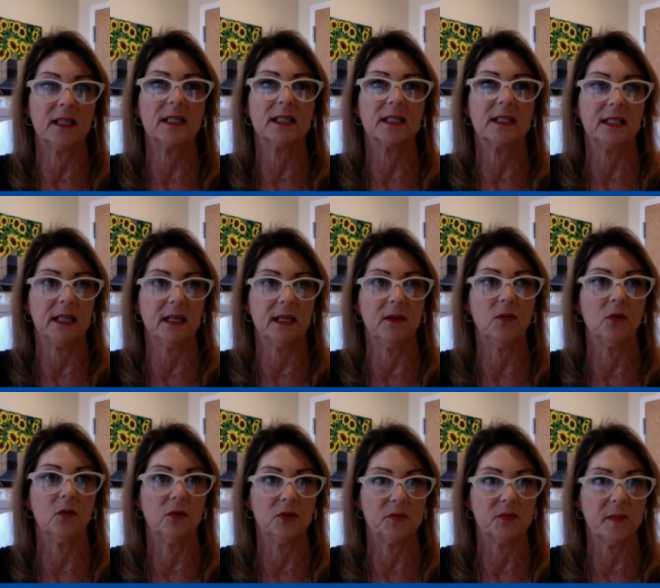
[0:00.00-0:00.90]
to see
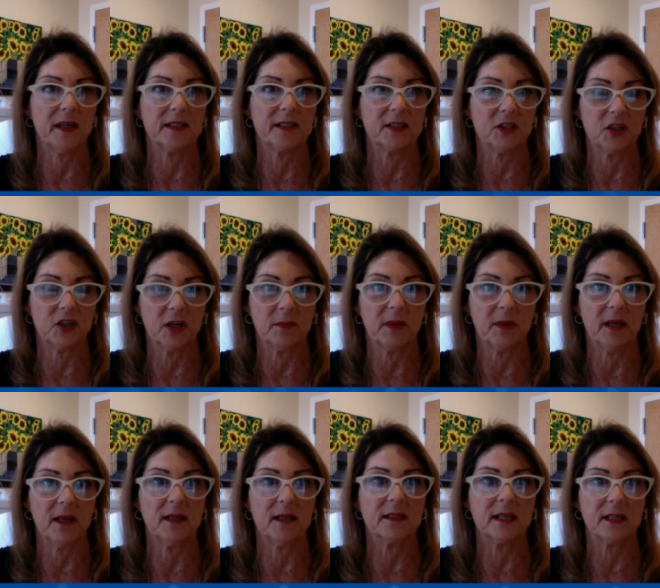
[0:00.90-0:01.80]
who's messaging
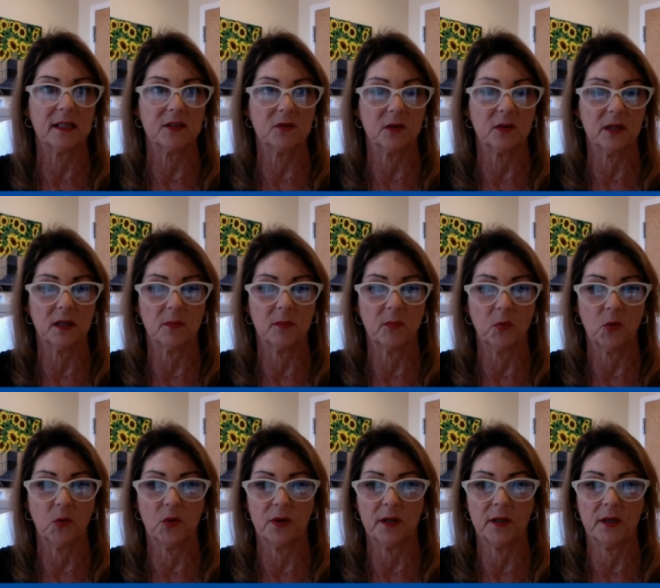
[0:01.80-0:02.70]
me, because that's really
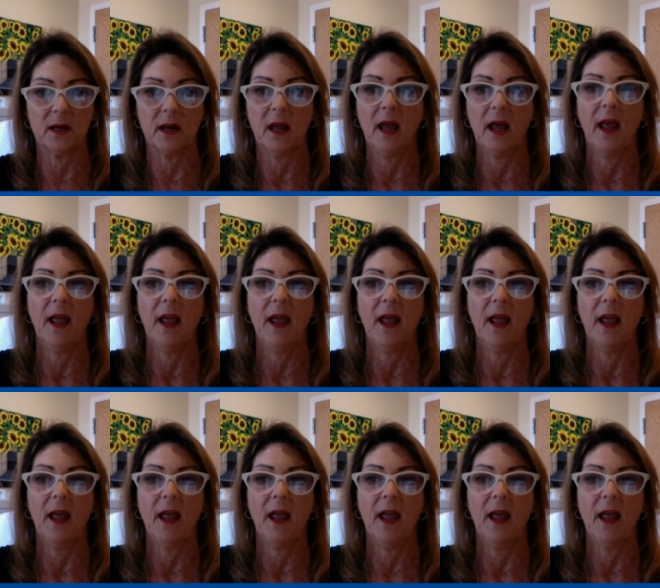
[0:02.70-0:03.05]
important.